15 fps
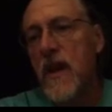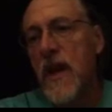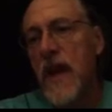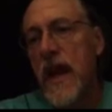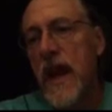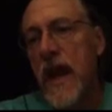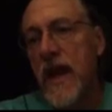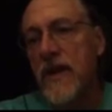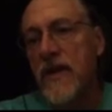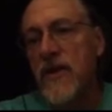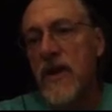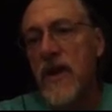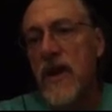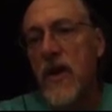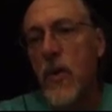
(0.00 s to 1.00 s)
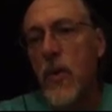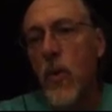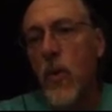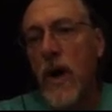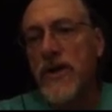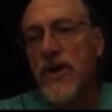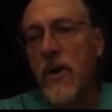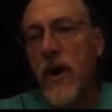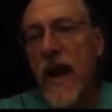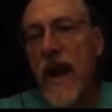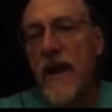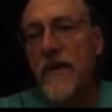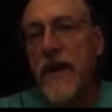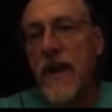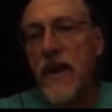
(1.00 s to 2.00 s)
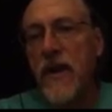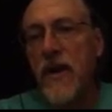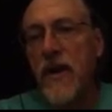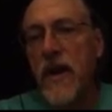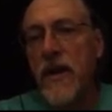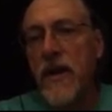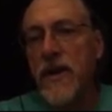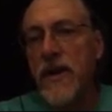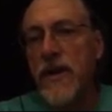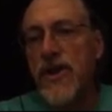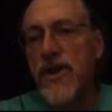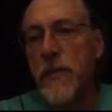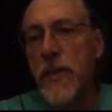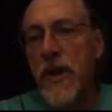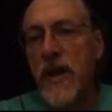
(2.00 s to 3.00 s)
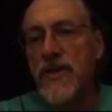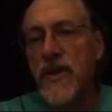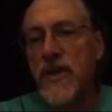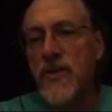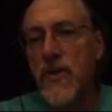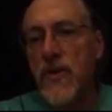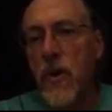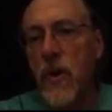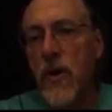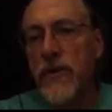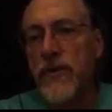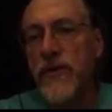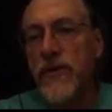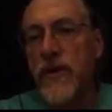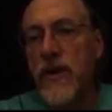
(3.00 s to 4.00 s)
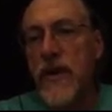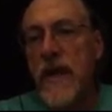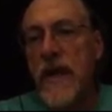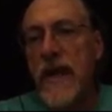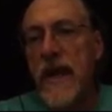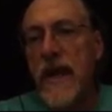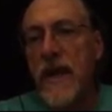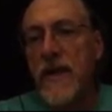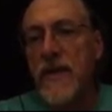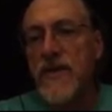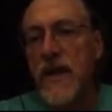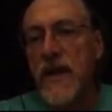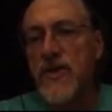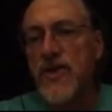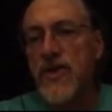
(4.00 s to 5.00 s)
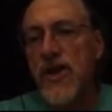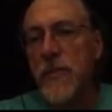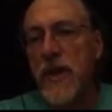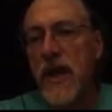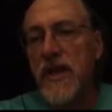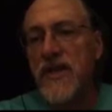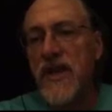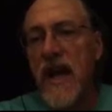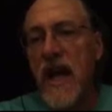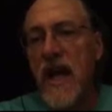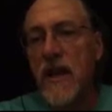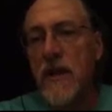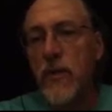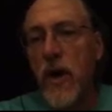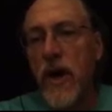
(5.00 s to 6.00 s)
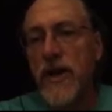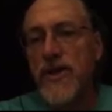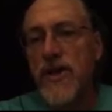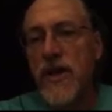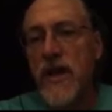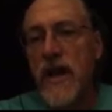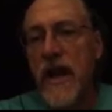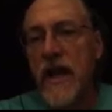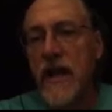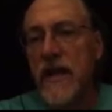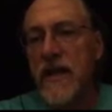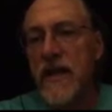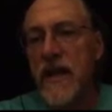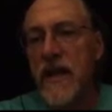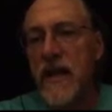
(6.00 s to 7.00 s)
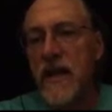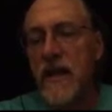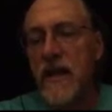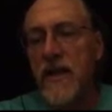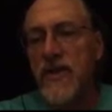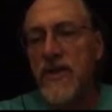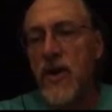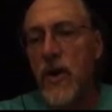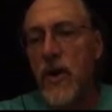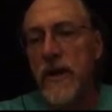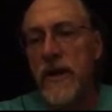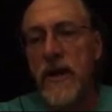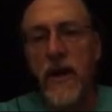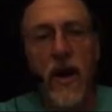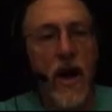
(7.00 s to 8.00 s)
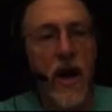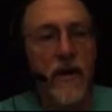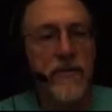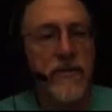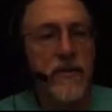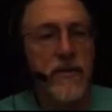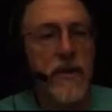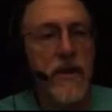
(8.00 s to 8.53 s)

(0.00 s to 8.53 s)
And what you have here under the GPS controls says GPS calibration LED is currently off.